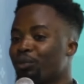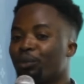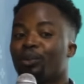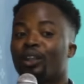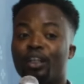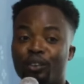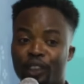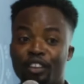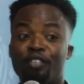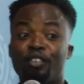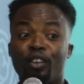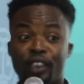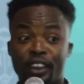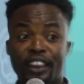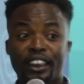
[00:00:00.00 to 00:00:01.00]
People are looking
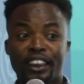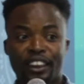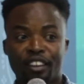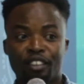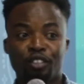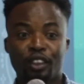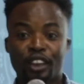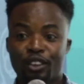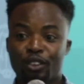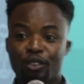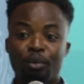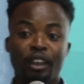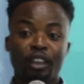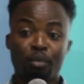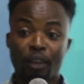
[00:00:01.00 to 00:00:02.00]
for alternative ways
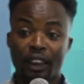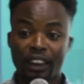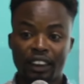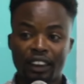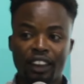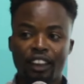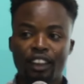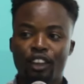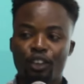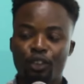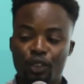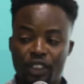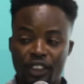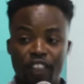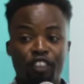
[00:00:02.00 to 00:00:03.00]
to make money,
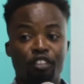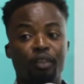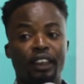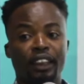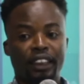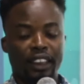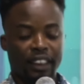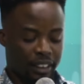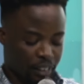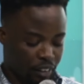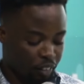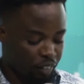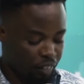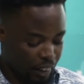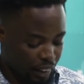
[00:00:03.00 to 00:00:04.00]
to save money and
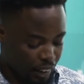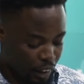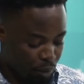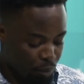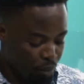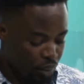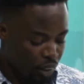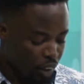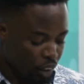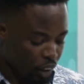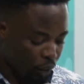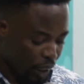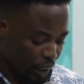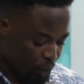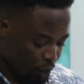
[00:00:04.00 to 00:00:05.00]
stuff like
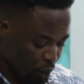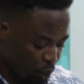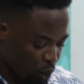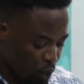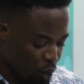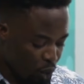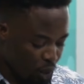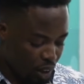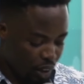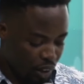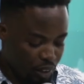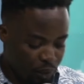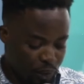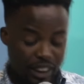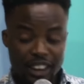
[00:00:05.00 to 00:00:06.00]
that. Alright, so
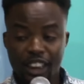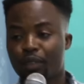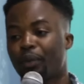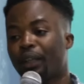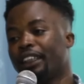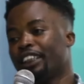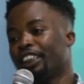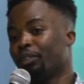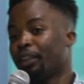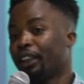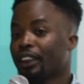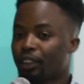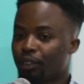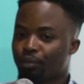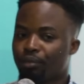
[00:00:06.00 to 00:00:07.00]
risk
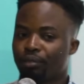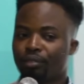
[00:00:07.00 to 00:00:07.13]
management.